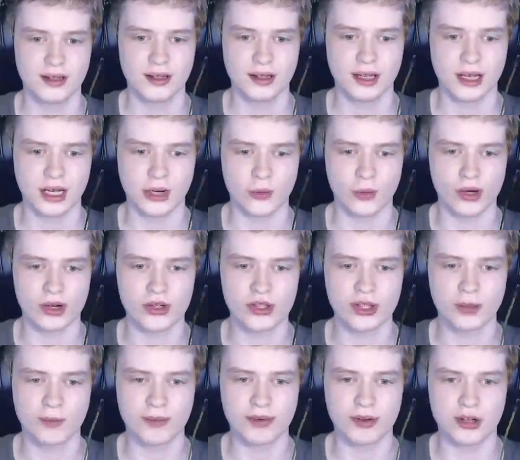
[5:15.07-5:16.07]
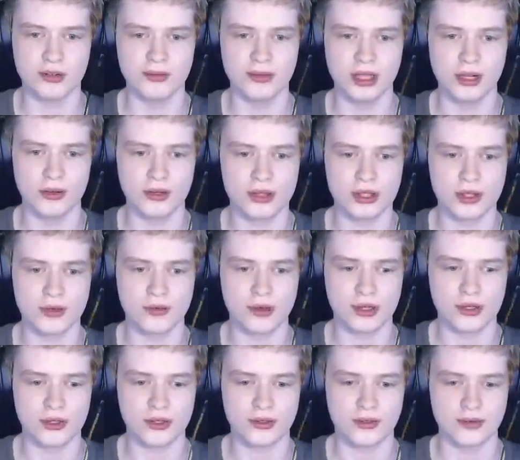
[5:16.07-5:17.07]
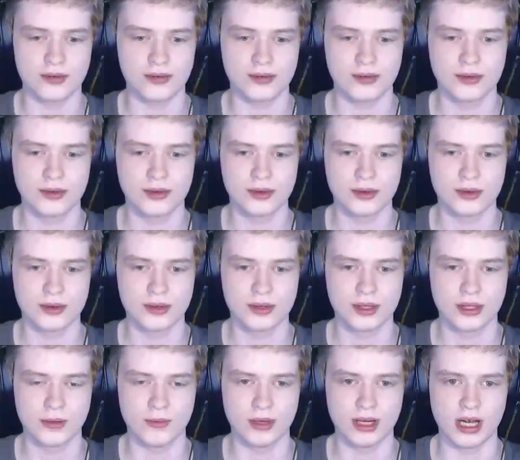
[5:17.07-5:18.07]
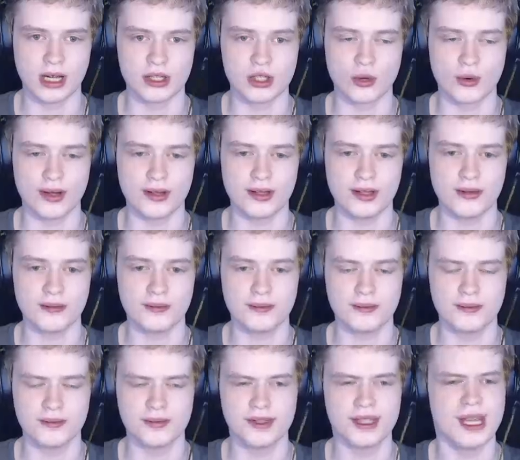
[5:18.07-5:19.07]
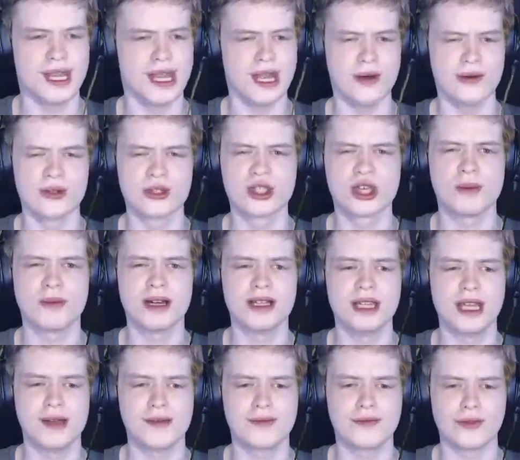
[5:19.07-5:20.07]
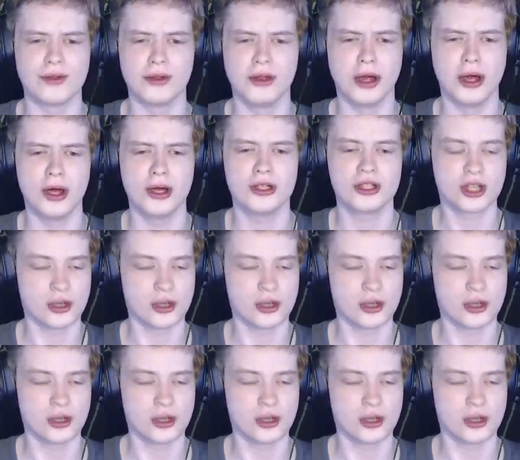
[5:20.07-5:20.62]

Alright, where's the broom, though, is the question. Got a toilet. Ew, somebody didn't flush?